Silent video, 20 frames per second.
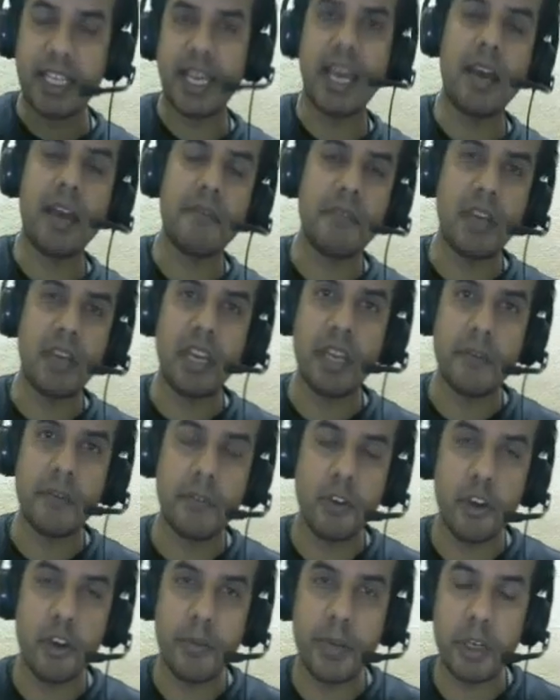I have done. If
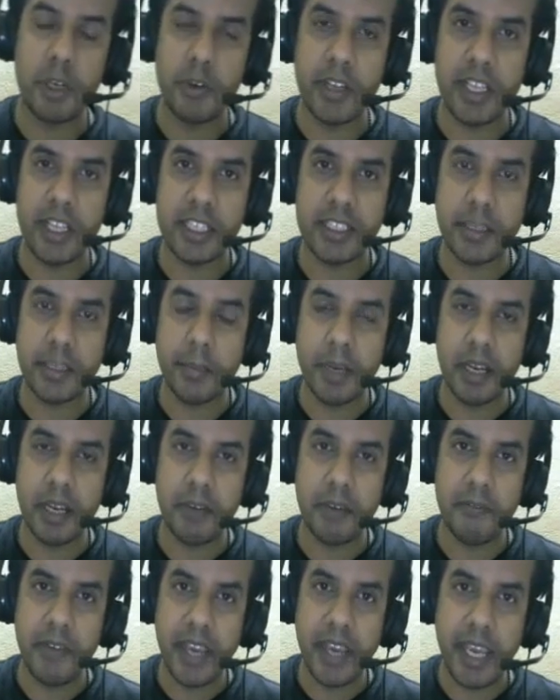you would be doing the
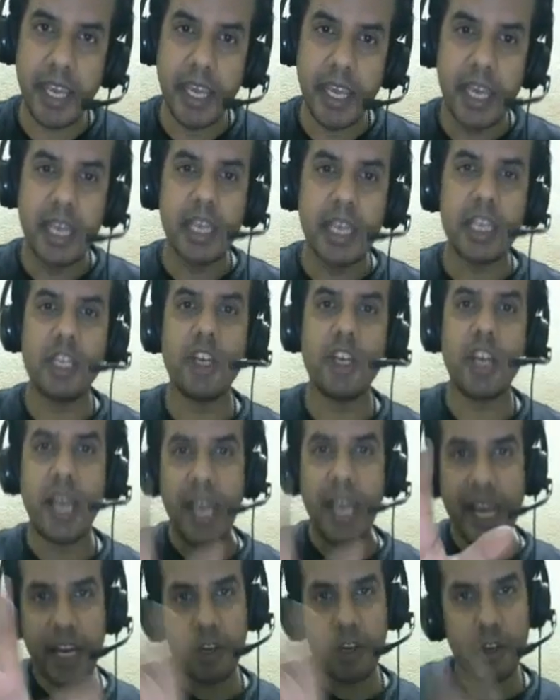similar way, your
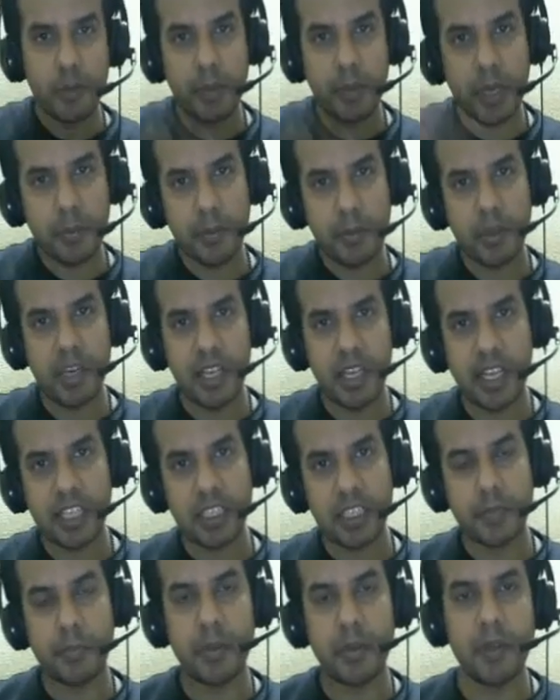ad would be appearing
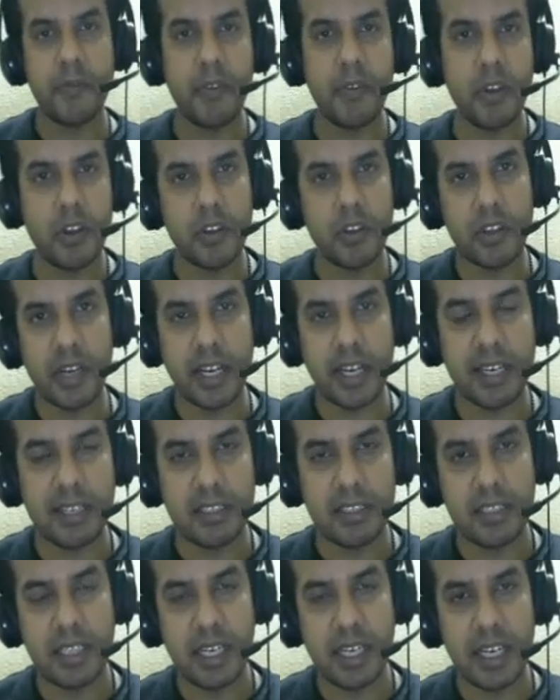as a preview on the right
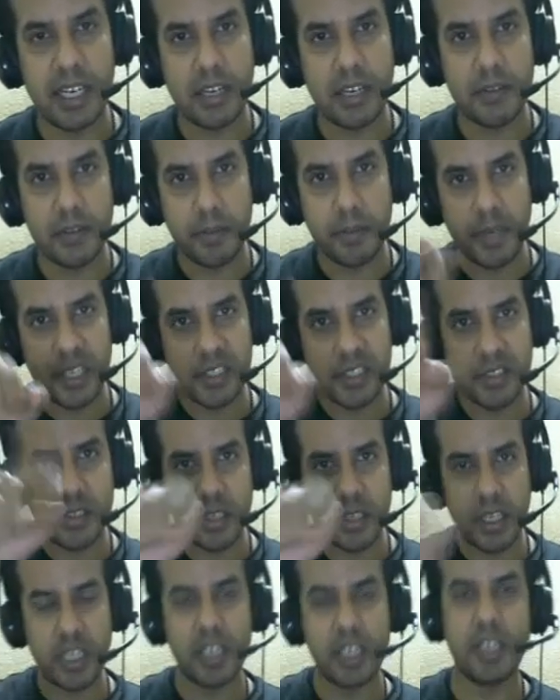hand side of the main
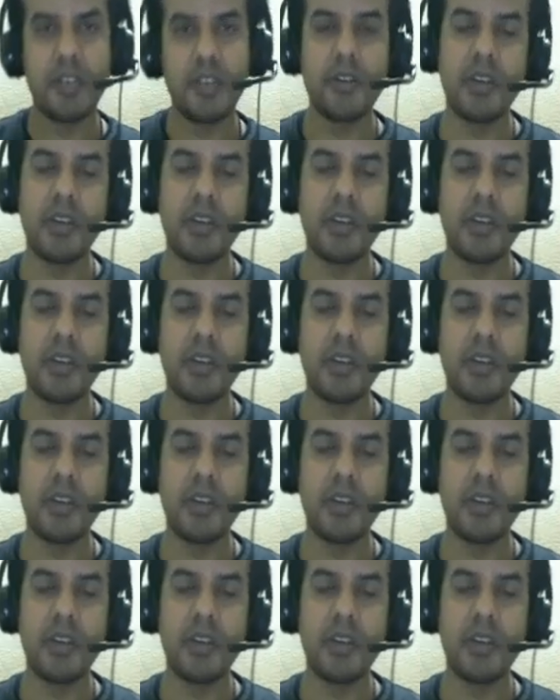screen, and you